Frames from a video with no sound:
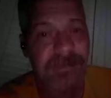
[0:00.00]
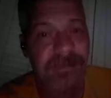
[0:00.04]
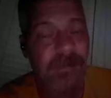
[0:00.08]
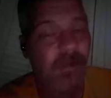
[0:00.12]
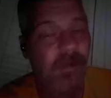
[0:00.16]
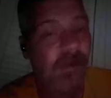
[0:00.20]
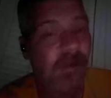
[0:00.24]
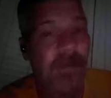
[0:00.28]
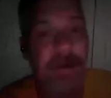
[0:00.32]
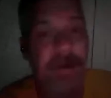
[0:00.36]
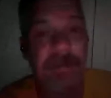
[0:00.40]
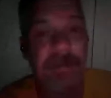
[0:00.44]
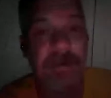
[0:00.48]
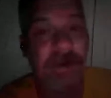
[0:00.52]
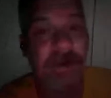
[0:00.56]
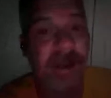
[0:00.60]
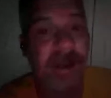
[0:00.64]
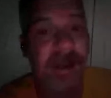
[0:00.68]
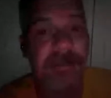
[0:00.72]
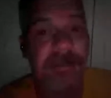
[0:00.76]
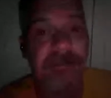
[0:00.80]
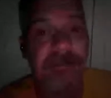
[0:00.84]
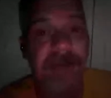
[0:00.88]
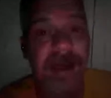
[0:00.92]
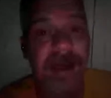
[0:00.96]
Well, people
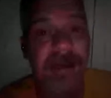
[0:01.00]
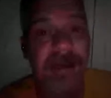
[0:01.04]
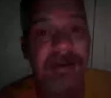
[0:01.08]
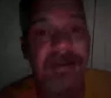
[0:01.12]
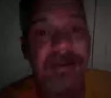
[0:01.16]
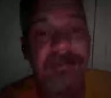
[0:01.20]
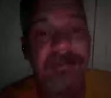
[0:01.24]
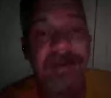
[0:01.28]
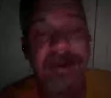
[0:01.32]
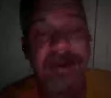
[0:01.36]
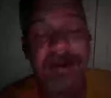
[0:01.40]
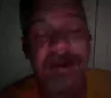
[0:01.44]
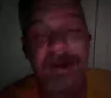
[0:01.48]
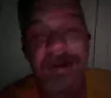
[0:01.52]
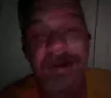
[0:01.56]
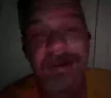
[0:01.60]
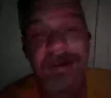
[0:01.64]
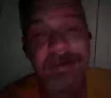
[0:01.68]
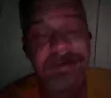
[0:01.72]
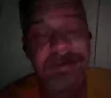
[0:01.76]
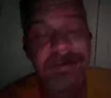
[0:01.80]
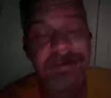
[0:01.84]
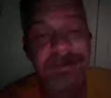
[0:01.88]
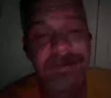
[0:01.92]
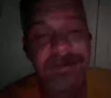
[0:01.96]
ain't made to be
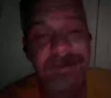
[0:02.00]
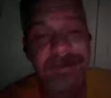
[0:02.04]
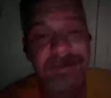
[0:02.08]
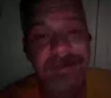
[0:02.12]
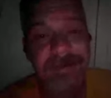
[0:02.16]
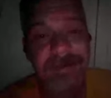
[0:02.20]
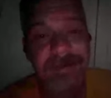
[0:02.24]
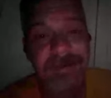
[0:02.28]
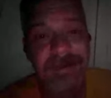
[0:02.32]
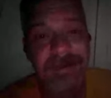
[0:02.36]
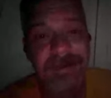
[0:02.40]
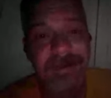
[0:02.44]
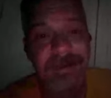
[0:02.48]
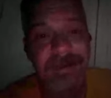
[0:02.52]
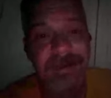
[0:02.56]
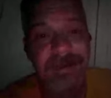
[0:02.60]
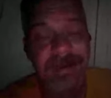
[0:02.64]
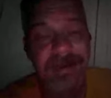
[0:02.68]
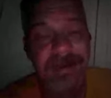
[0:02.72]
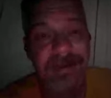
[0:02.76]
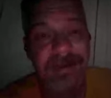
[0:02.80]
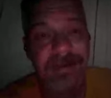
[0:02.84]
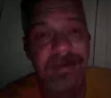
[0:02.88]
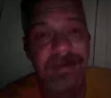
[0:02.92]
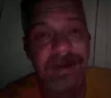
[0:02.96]
hurt,
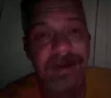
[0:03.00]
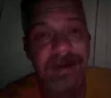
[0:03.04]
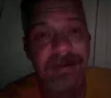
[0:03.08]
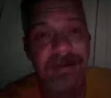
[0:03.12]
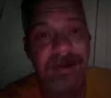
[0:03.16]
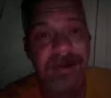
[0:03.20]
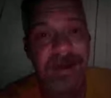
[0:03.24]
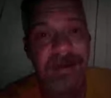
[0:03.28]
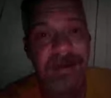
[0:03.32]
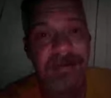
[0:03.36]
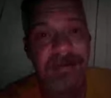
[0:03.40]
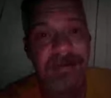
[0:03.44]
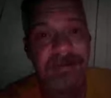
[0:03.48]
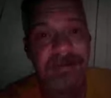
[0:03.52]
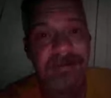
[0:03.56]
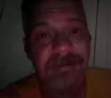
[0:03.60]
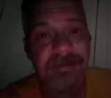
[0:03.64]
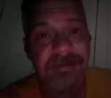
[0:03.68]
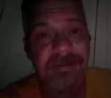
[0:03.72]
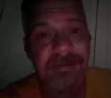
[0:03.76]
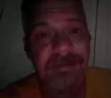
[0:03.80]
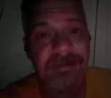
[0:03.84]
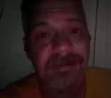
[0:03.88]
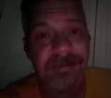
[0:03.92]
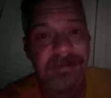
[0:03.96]

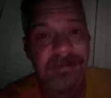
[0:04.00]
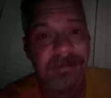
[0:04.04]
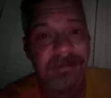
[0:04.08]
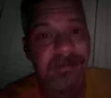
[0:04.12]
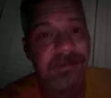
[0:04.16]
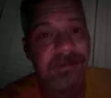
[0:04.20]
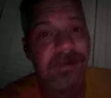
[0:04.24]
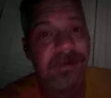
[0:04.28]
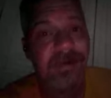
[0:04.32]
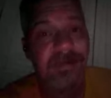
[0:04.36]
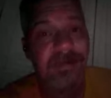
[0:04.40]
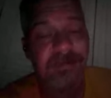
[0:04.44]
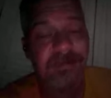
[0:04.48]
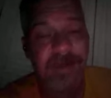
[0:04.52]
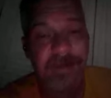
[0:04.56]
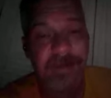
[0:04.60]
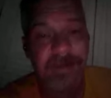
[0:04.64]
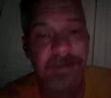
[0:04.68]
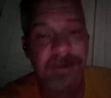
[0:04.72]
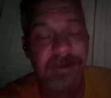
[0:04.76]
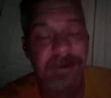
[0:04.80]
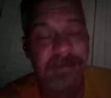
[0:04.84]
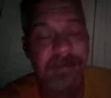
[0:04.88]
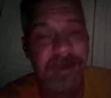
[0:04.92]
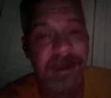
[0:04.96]
and
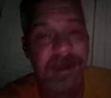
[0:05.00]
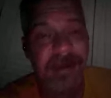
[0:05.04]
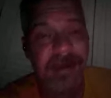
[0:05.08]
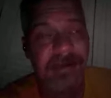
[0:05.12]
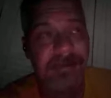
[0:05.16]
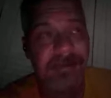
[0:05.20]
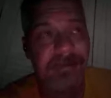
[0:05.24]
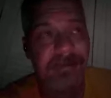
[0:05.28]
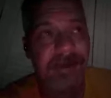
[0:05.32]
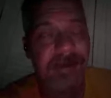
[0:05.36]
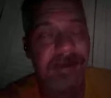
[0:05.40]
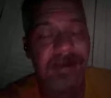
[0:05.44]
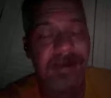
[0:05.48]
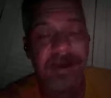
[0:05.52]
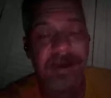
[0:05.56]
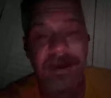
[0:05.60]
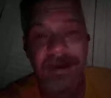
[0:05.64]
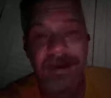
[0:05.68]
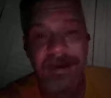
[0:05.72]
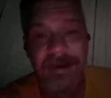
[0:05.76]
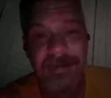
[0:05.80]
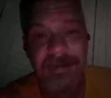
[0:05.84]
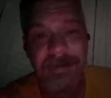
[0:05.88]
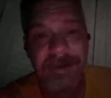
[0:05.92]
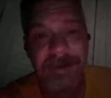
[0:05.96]
people are made to be
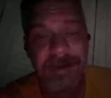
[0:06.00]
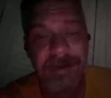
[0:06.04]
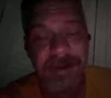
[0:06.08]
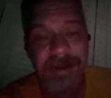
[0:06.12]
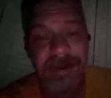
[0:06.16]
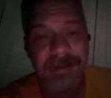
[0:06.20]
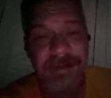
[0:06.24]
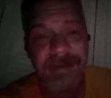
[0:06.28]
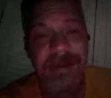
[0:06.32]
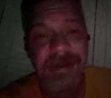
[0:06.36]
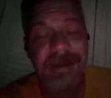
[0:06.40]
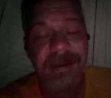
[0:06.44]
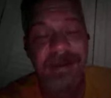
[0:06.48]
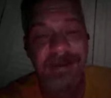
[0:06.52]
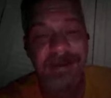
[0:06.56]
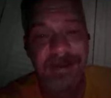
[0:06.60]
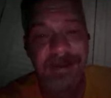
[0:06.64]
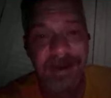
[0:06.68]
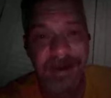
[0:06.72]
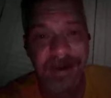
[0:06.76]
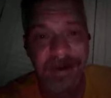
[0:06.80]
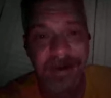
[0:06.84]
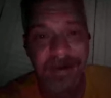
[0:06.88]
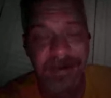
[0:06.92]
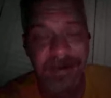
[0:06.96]
loved and taken
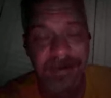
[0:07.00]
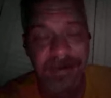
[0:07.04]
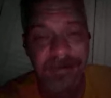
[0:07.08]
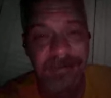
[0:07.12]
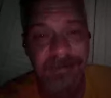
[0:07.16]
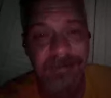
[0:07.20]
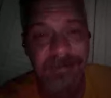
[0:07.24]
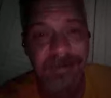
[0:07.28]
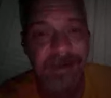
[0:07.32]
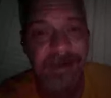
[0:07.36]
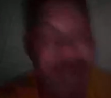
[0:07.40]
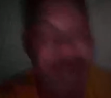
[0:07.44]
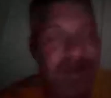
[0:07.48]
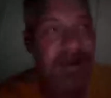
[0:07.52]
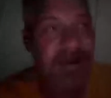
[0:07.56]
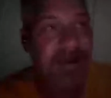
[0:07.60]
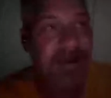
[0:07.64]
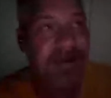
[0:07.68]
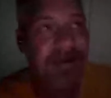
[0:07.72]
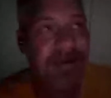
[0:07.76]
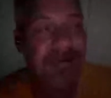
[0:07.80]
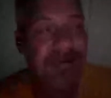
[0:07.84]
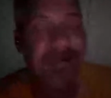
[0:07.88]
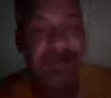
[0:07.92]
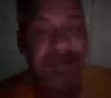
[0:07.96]
care of,
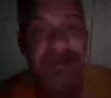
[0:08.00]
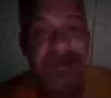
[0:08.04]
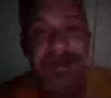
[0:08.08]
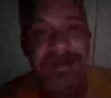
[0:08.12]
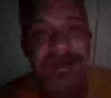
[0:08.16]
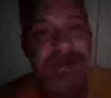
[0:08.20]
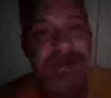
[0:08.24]
and